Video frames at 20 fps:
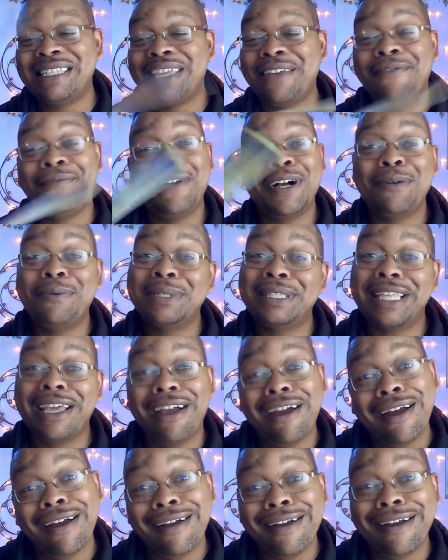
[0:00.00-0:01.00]
to say fuck what they
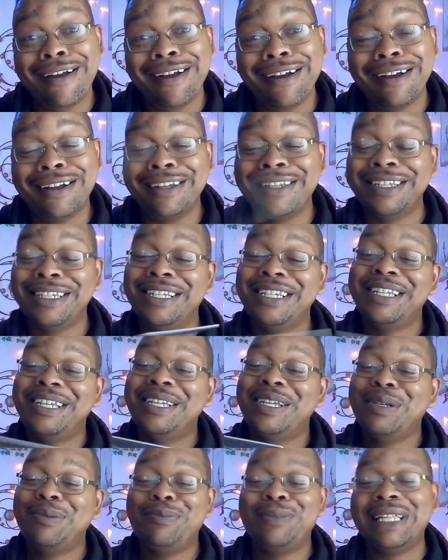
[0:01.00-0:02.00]
heard,
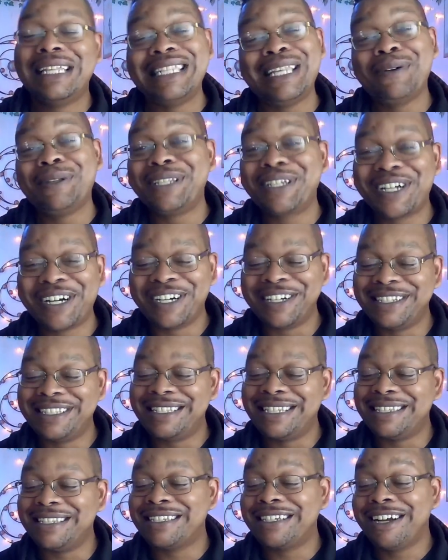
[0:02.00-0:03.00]
but that's not what the card
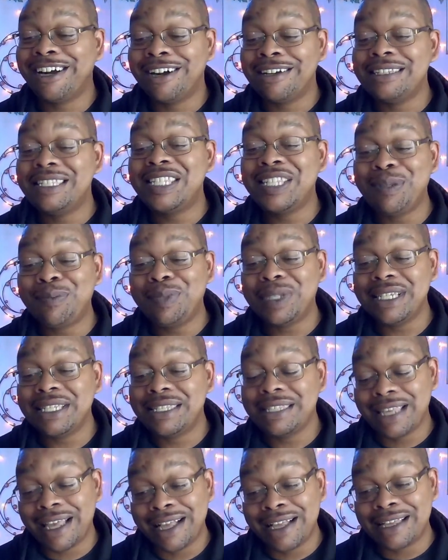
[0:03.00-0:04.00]
says. The card simply
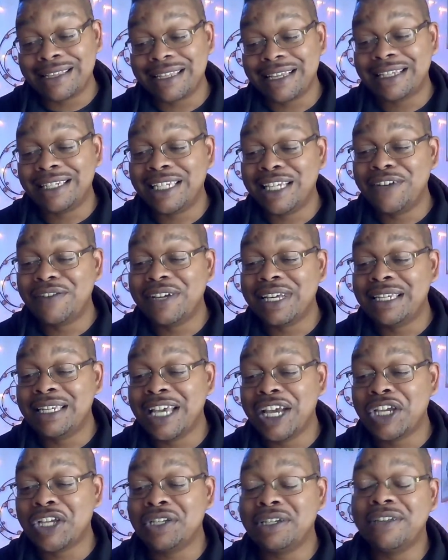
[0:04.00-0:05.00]
says a love
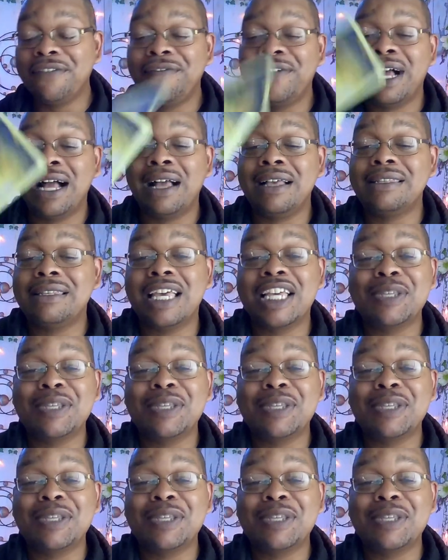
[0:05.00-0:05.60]
connection defies